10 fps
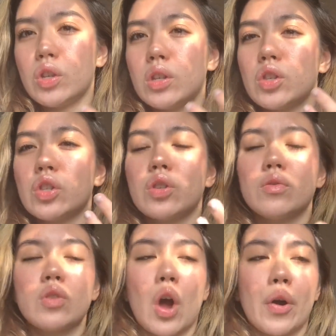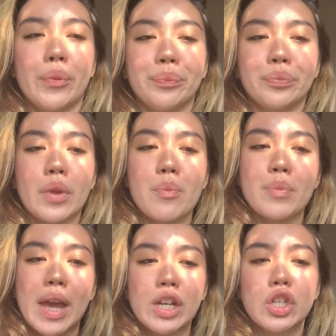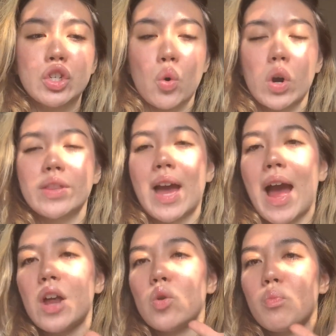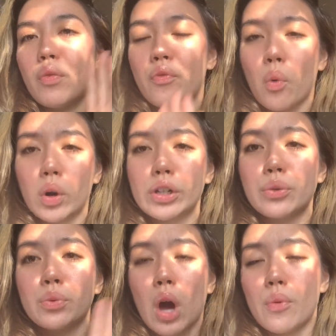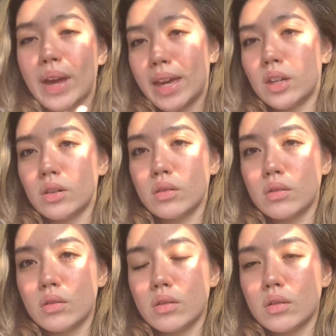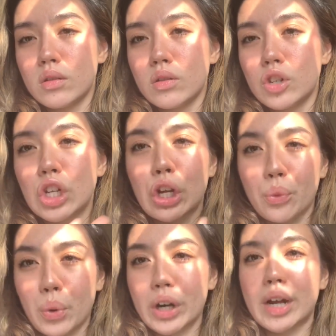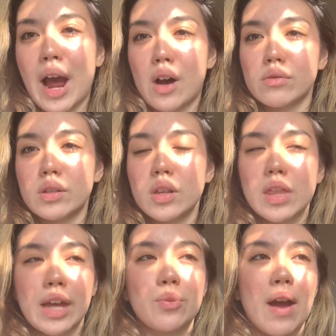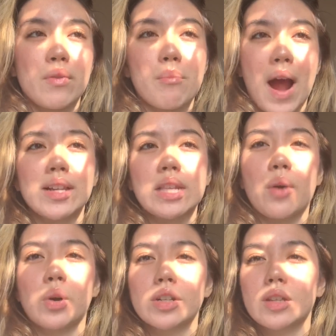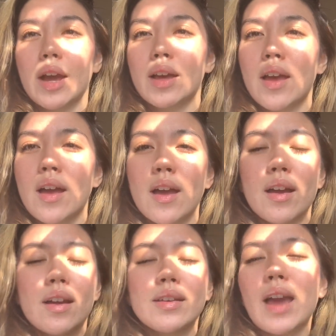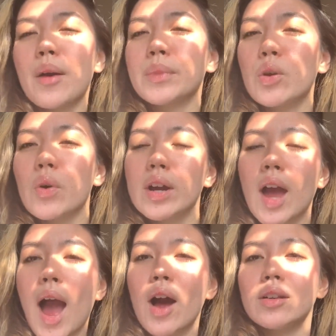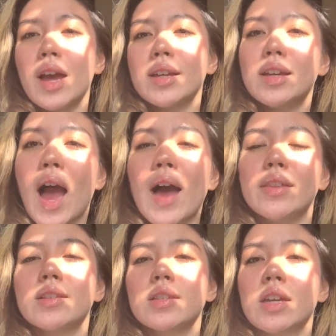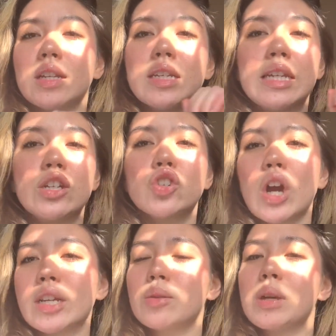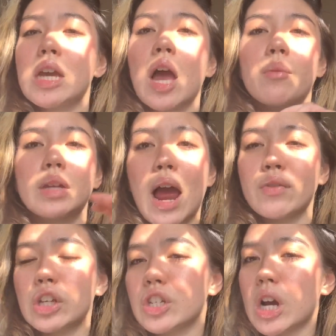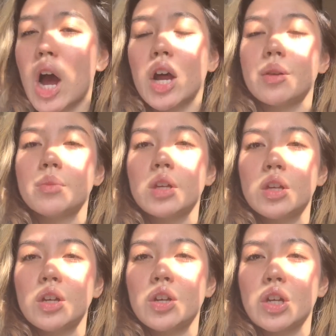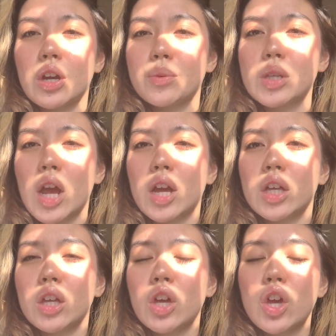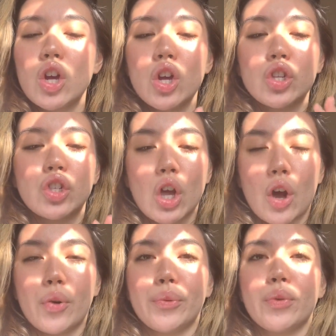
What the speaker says: So make sure that before you go in to your workouts, that you have a mindset where it's like, yeah, I'm gonna work out. Like, yeah, this is gonna de-stress me. I'm gonna have a good time. You know what I'm saying? So